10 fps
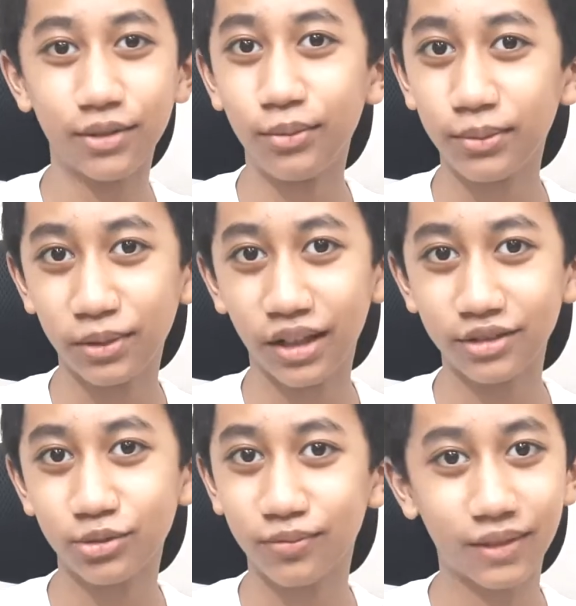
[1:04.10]
some people
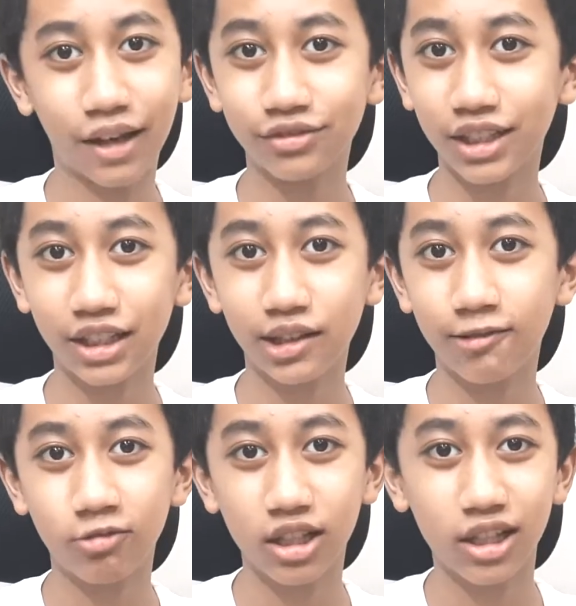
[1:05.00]
have tried
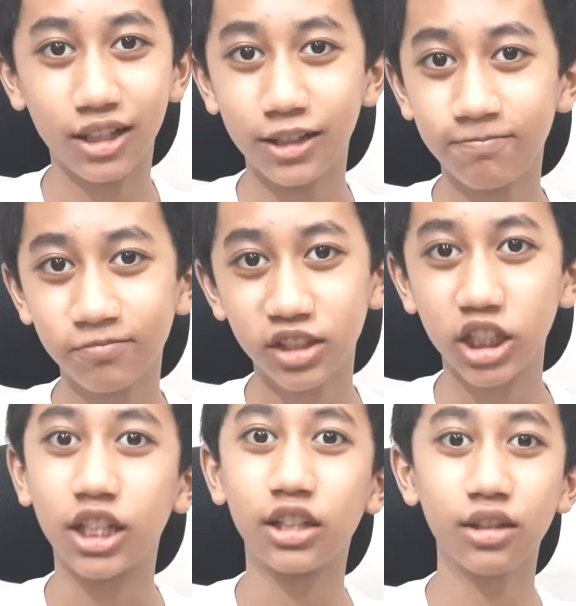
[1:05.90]
with the
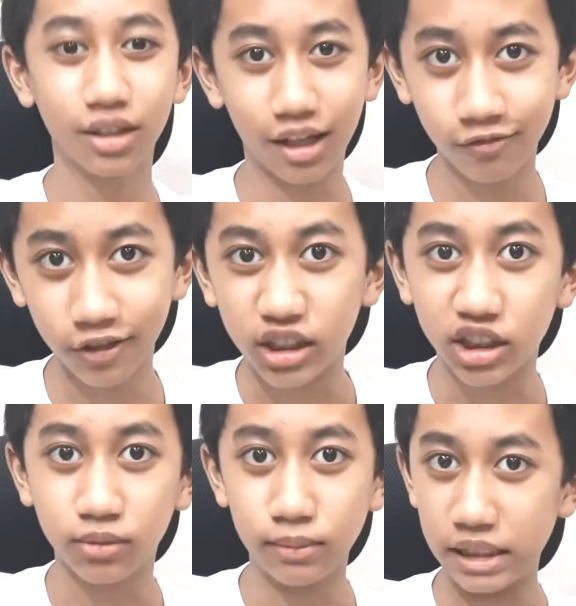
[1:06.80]
chicken and fish
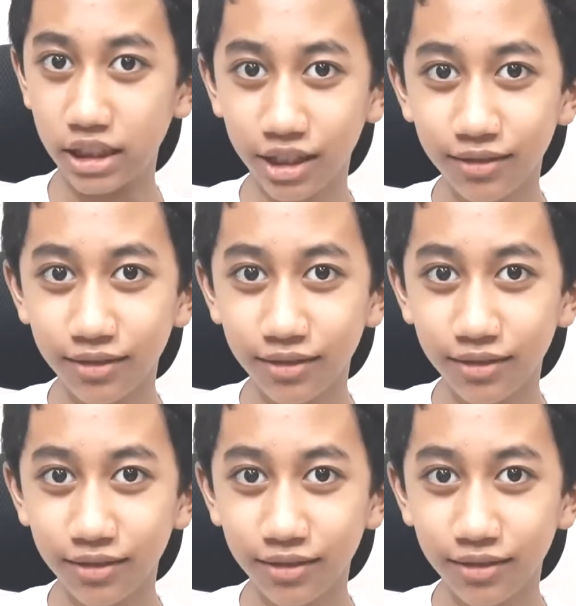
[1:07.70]
meat.